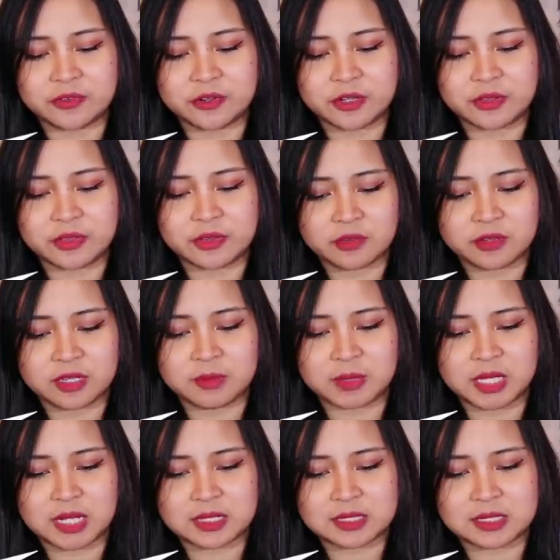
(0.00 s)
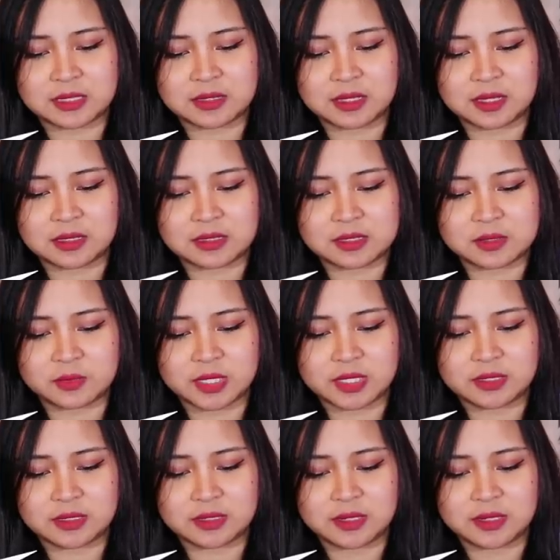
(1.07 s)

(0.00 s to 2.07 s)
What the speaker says: for 30 minutes, I think this one.